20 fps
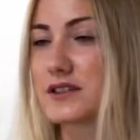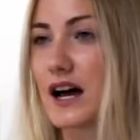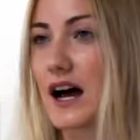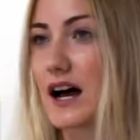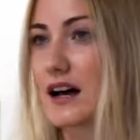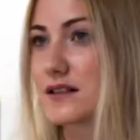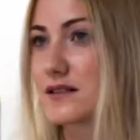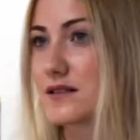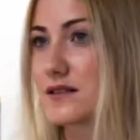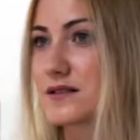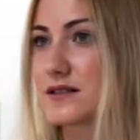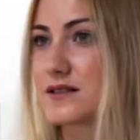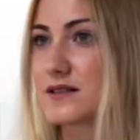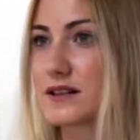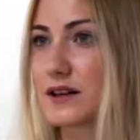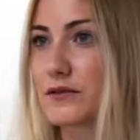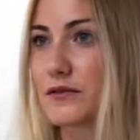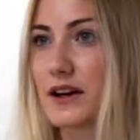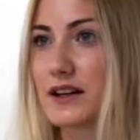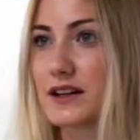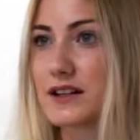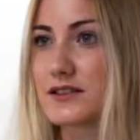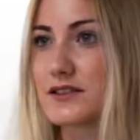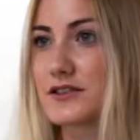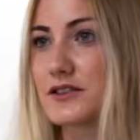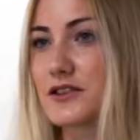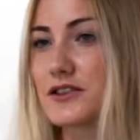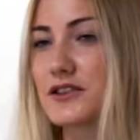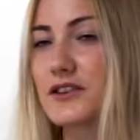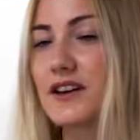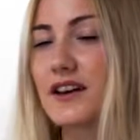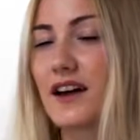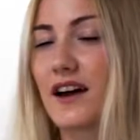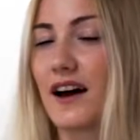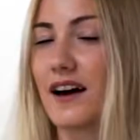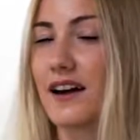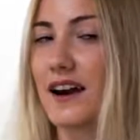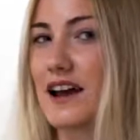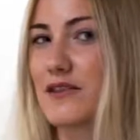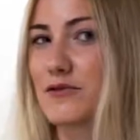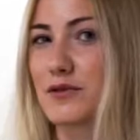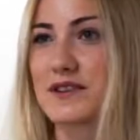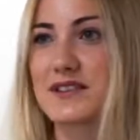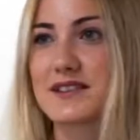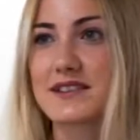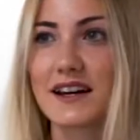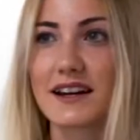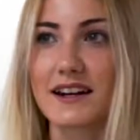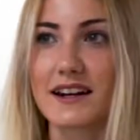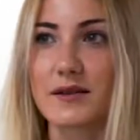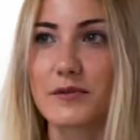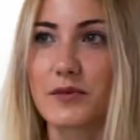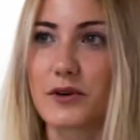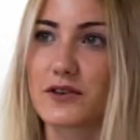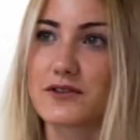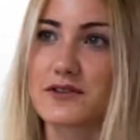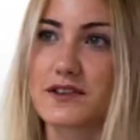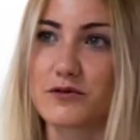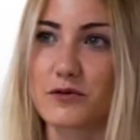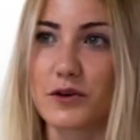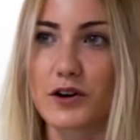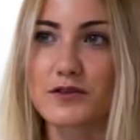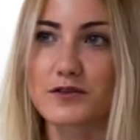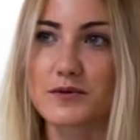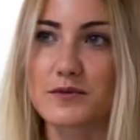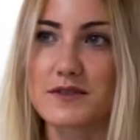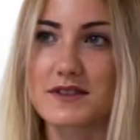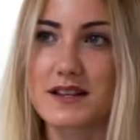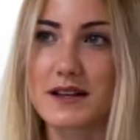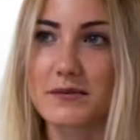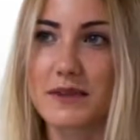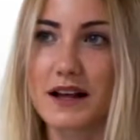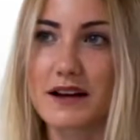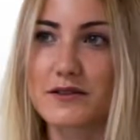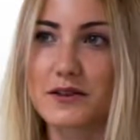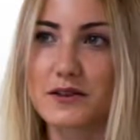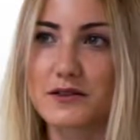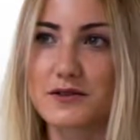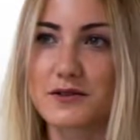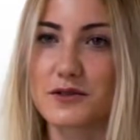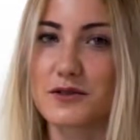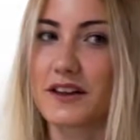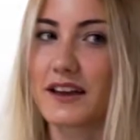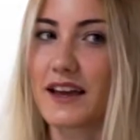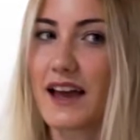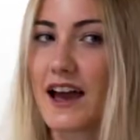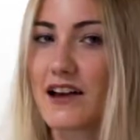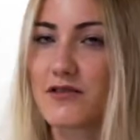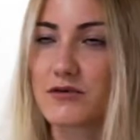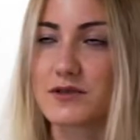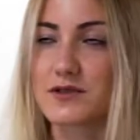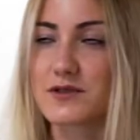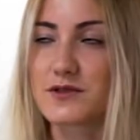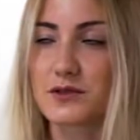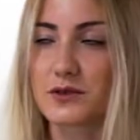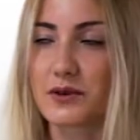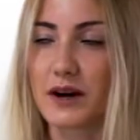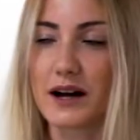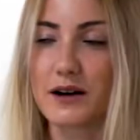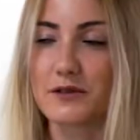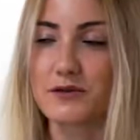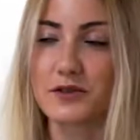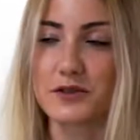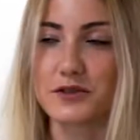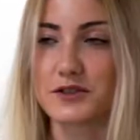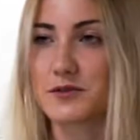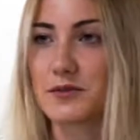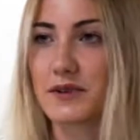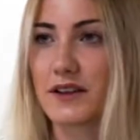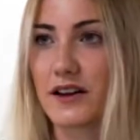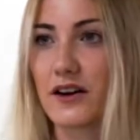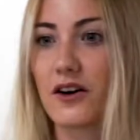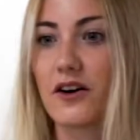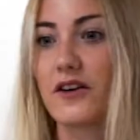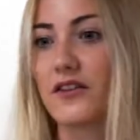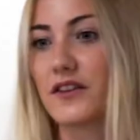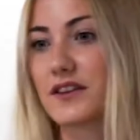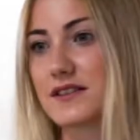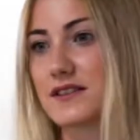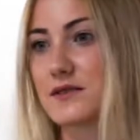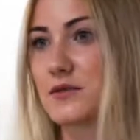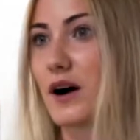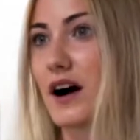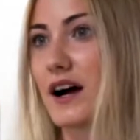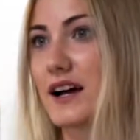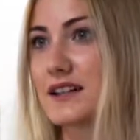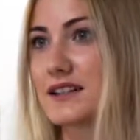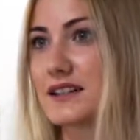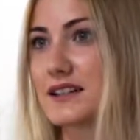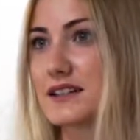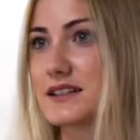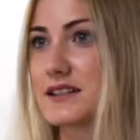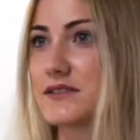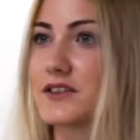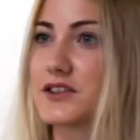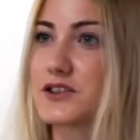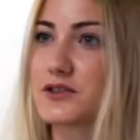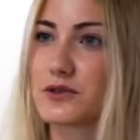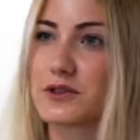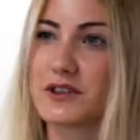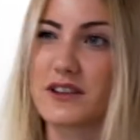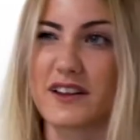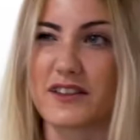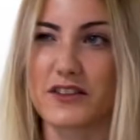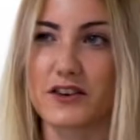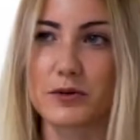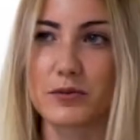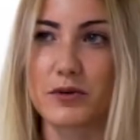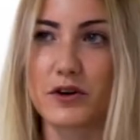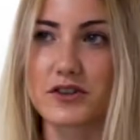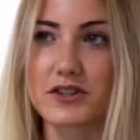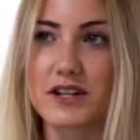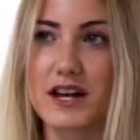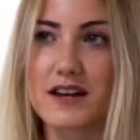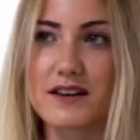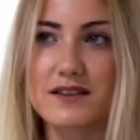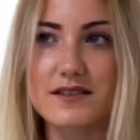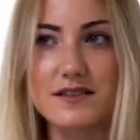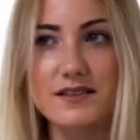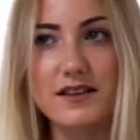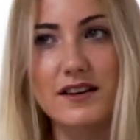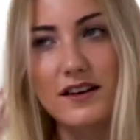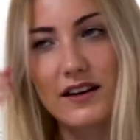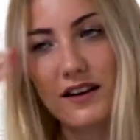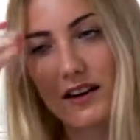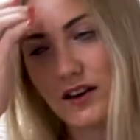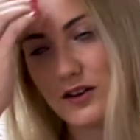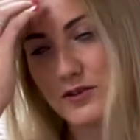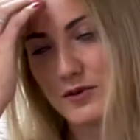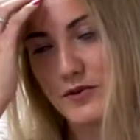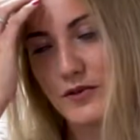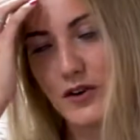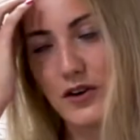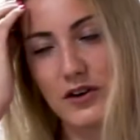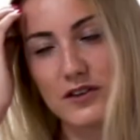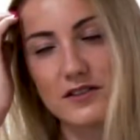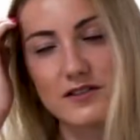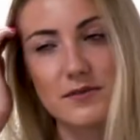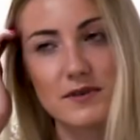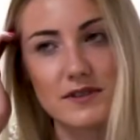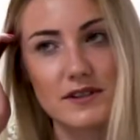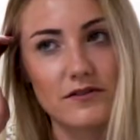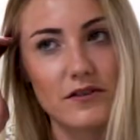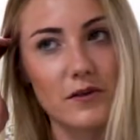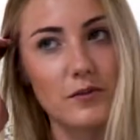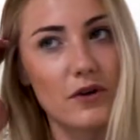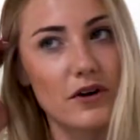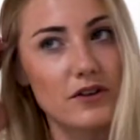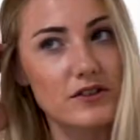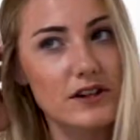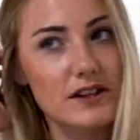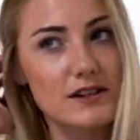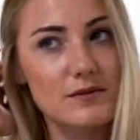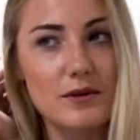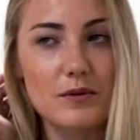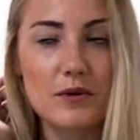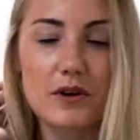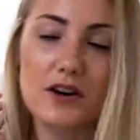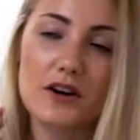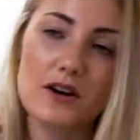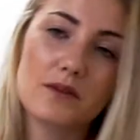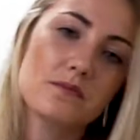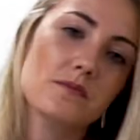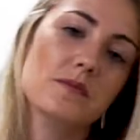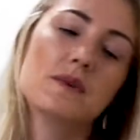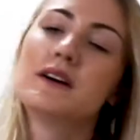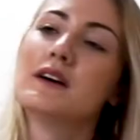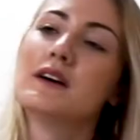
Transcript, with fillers: tasks and stuff that I need to do, and everyone's done it because they've worked from the same level, so like everyone's so helpful to be like, oh, this is what I did, and they show you like their projects because we've all got specific projects we work on.